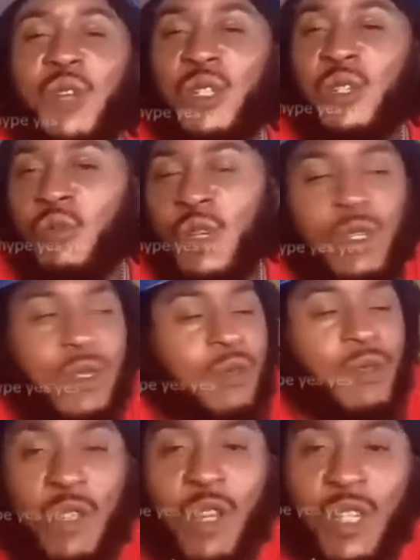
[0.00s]
already
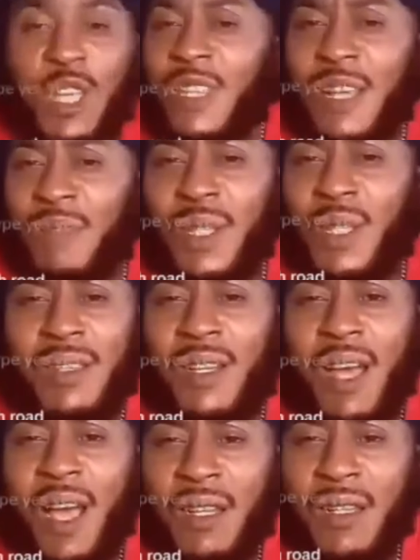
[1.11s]
know you cannot beat
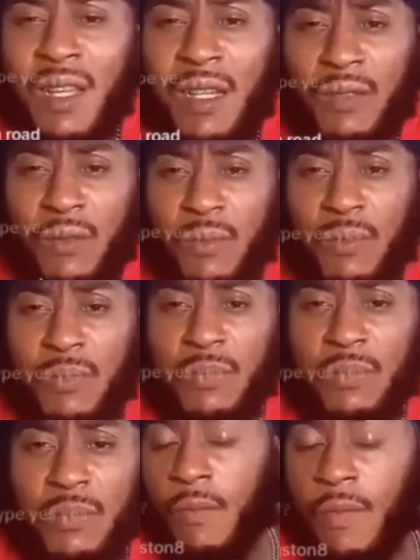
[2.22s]
the law there.
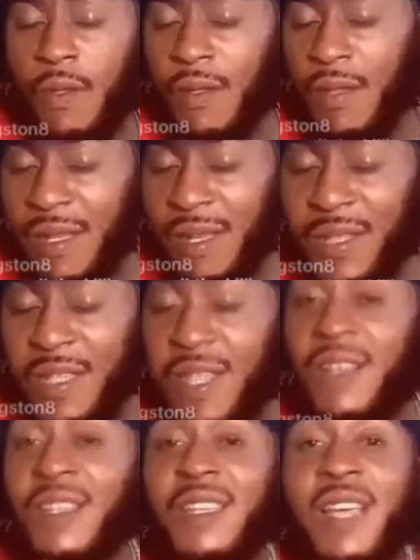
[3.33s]
You know, you ever
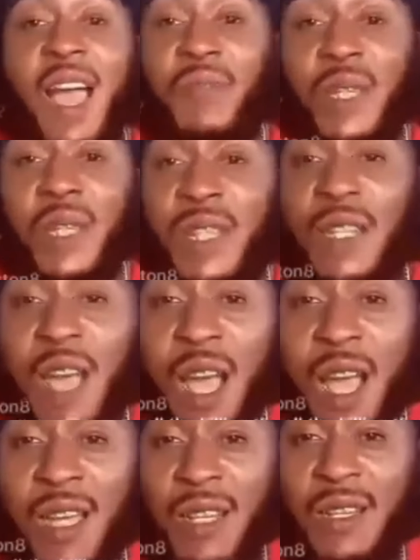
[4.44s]
say you can't beat the
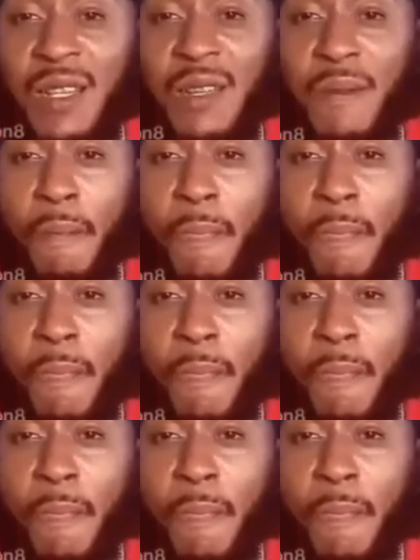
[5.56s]
law.